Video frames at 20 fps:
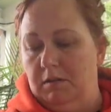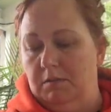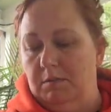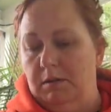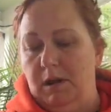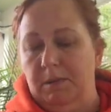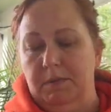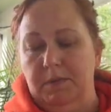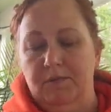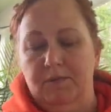
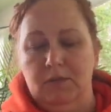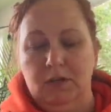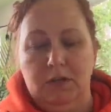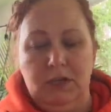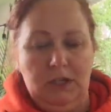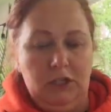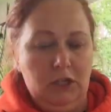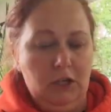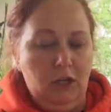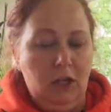probably for
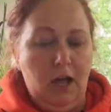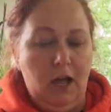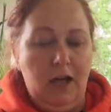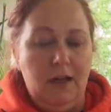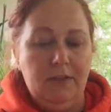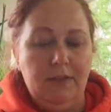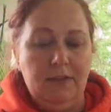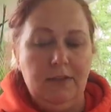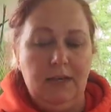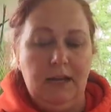
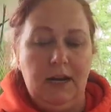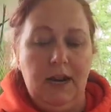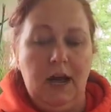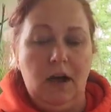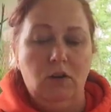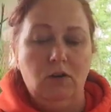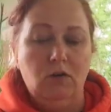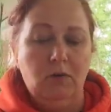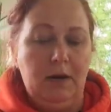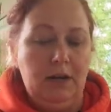dishcloths. And
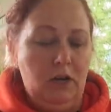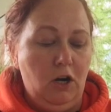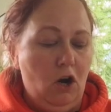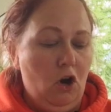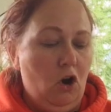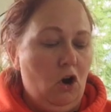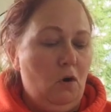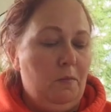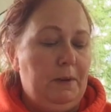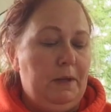how do I
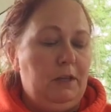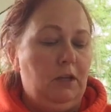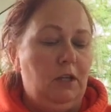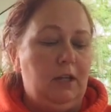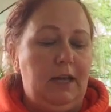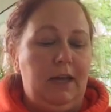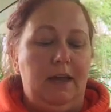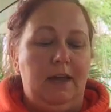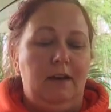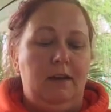know? But
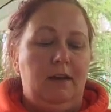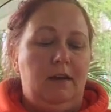look at